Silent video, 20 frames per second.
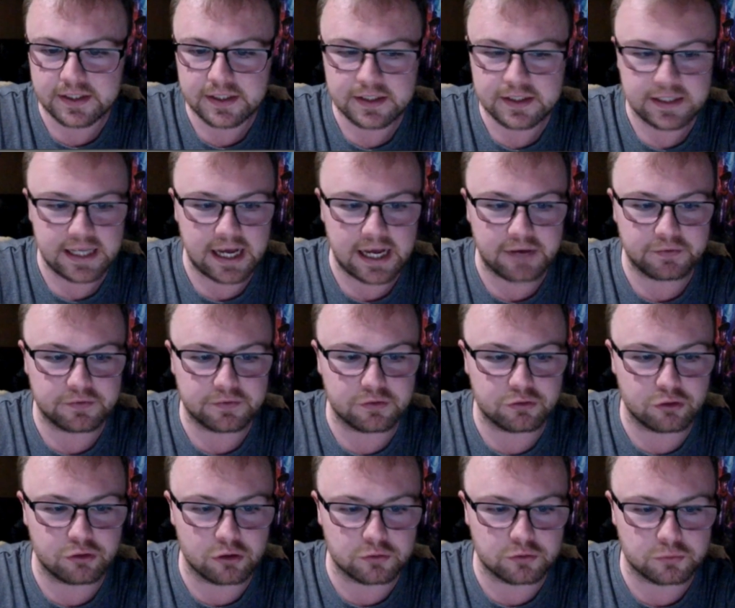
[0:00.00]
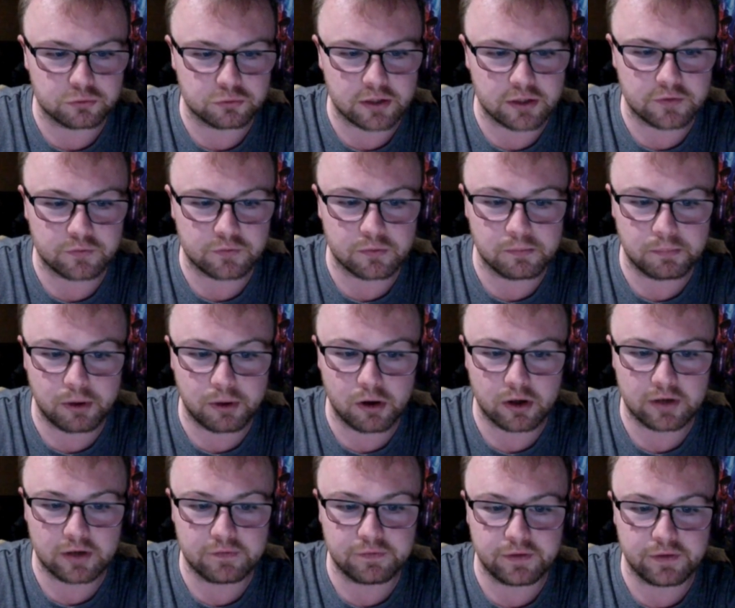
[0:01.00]
The aftershocks will transform Bock
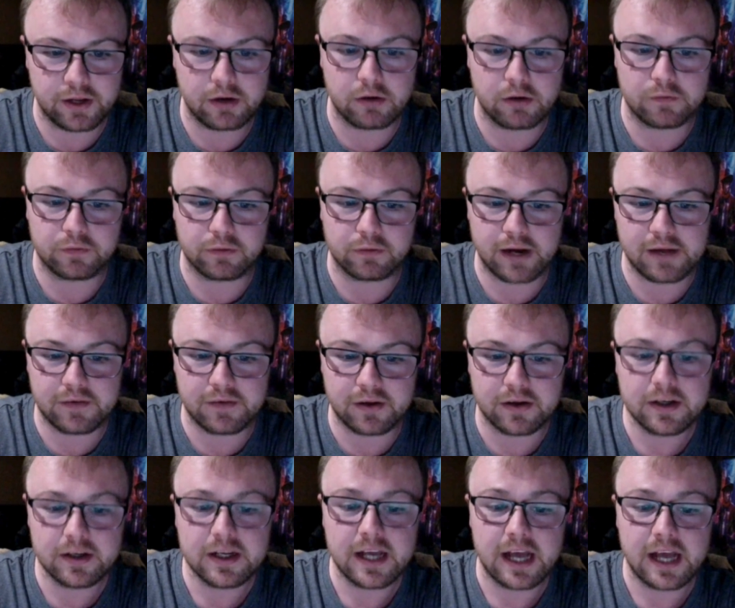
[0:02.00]
and Fiyero forever